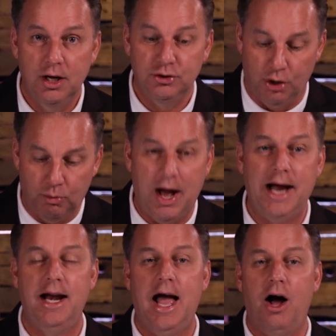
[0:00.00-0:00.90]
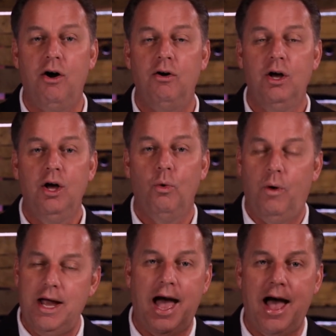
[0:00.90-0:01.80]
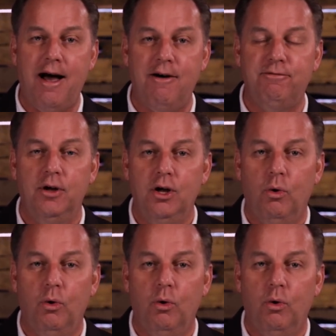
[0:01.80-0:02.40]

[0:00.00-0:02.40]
So right now, we have